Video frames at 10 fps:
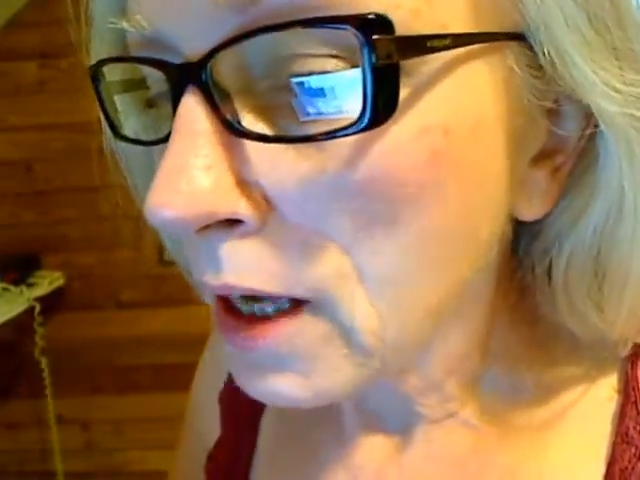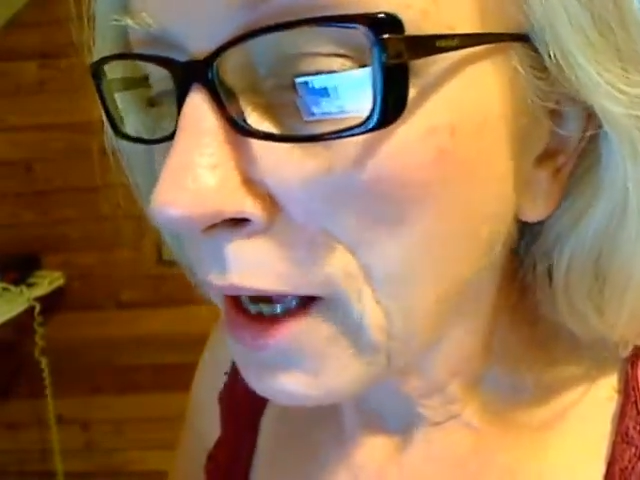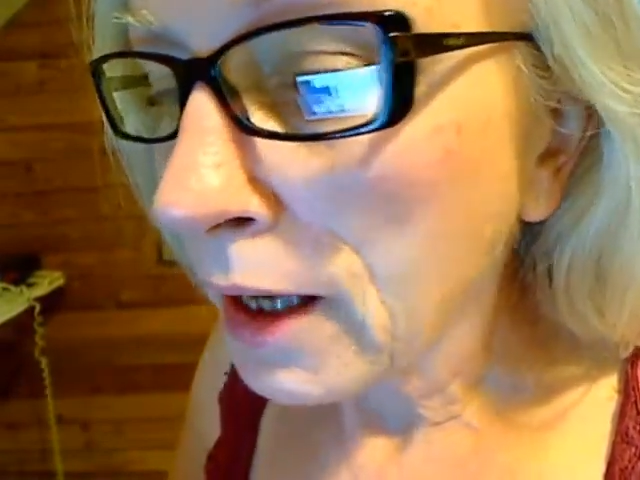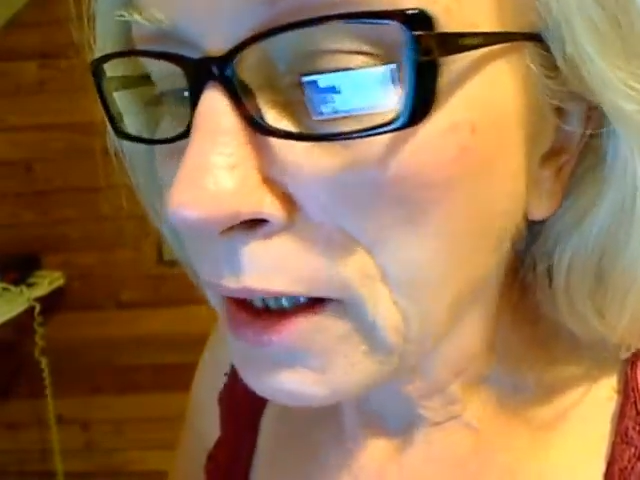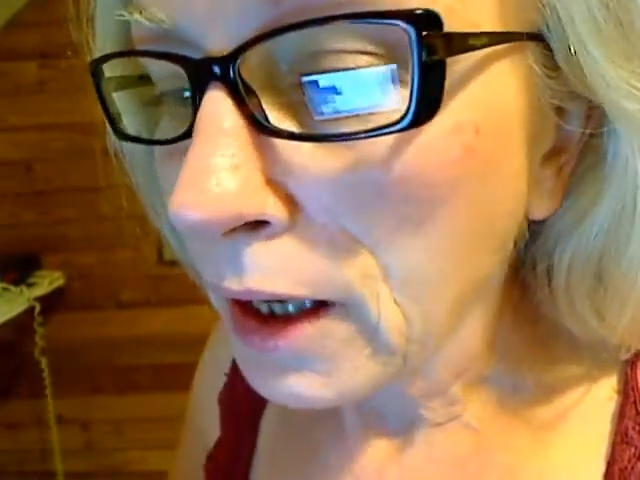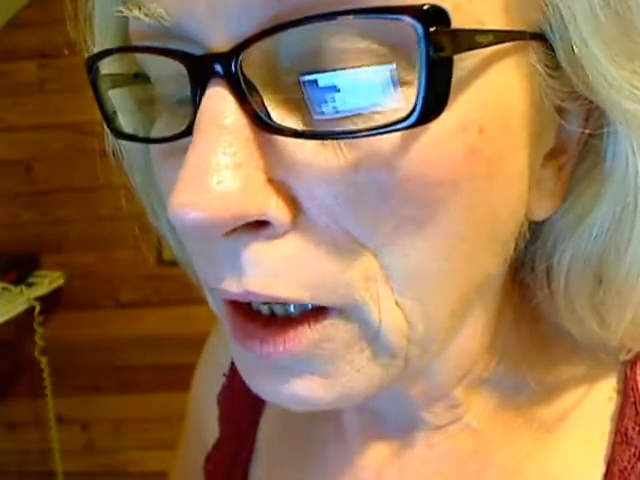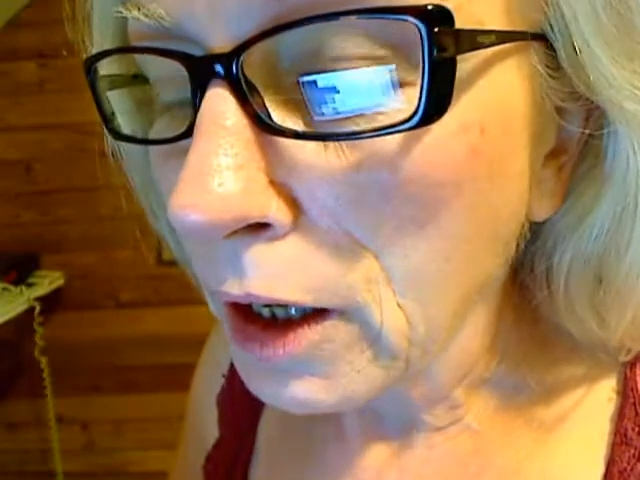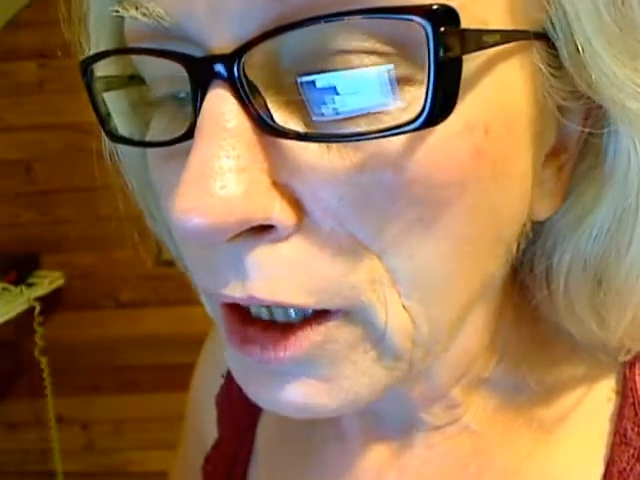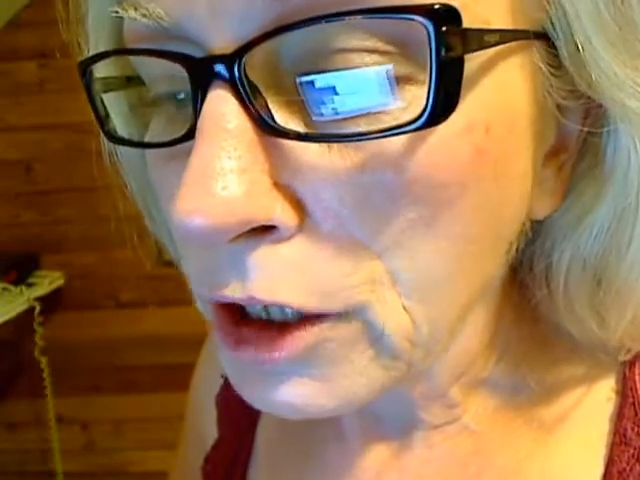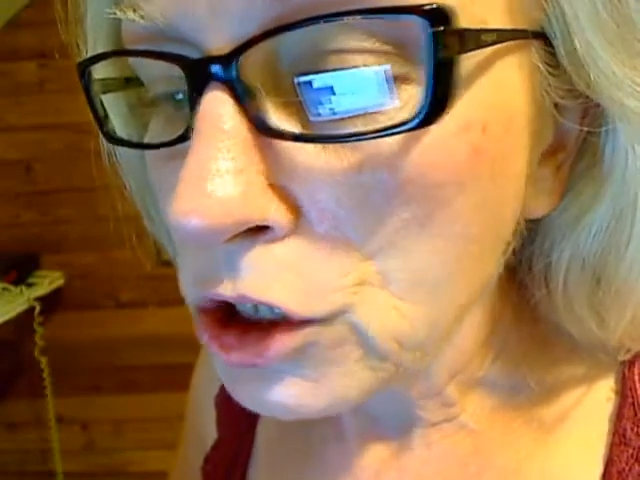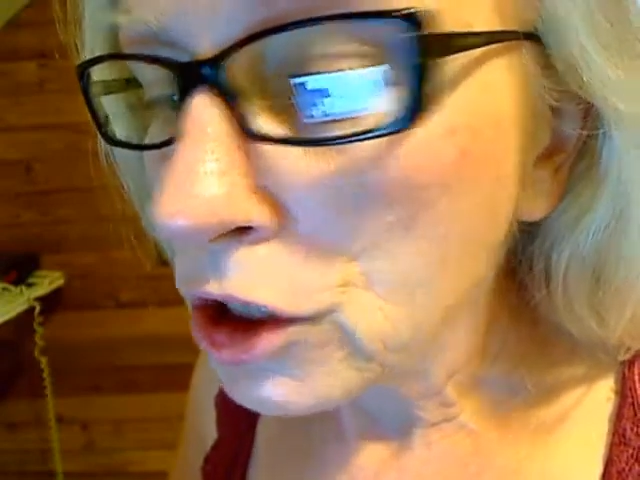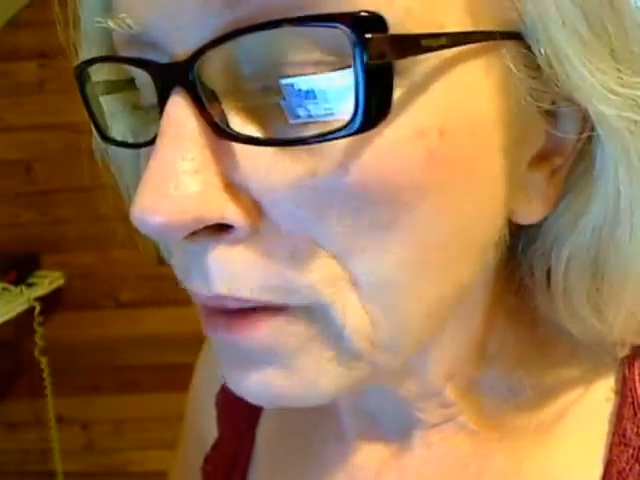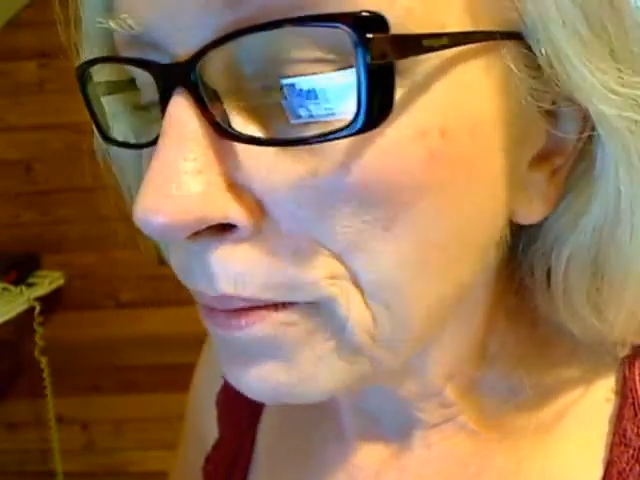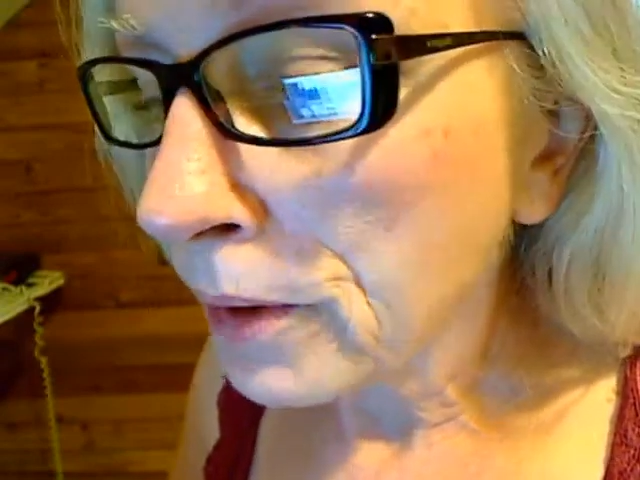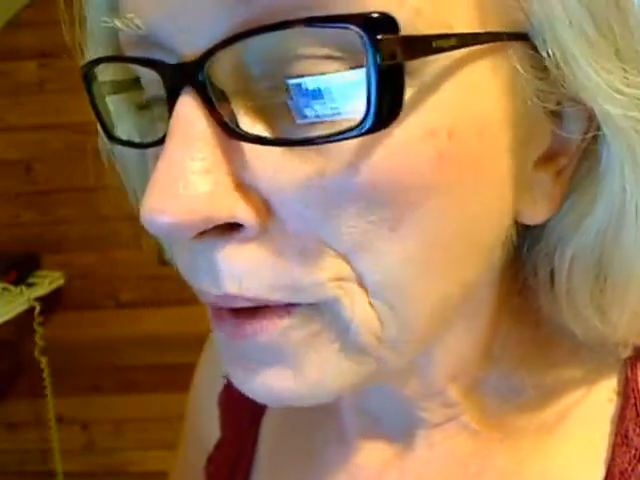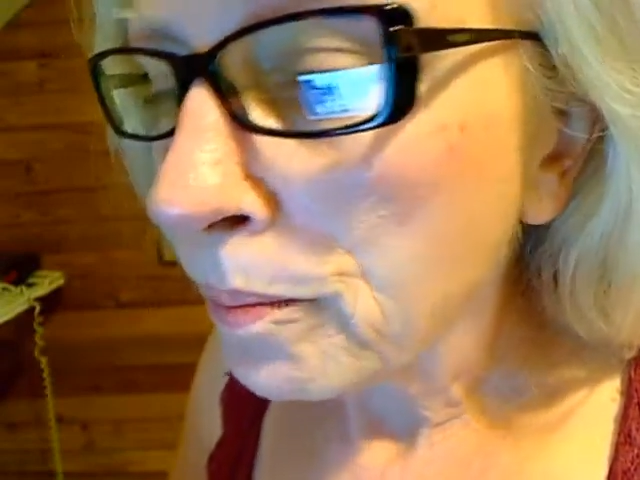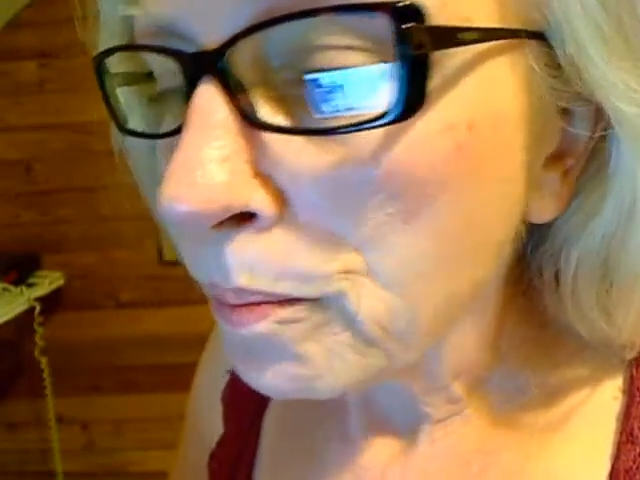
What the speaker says: and a large number